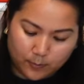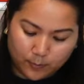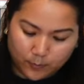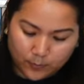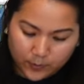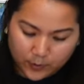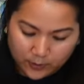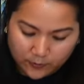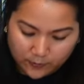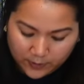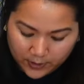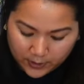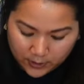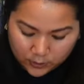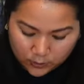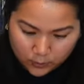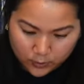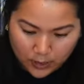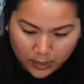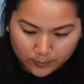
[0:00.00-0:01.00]
Perfect,
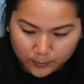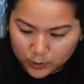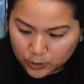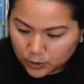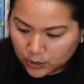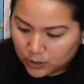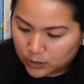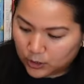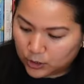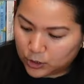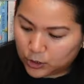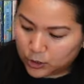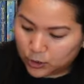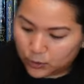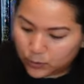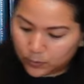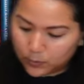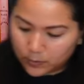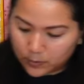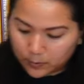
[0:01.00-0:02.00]
so now I'm just gonna
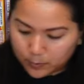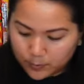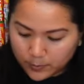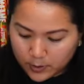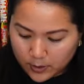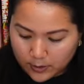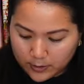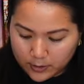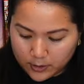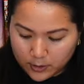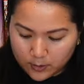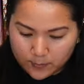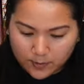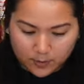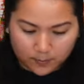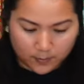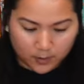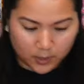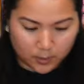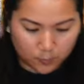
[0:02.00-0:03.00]
do the bottom. I'm gonna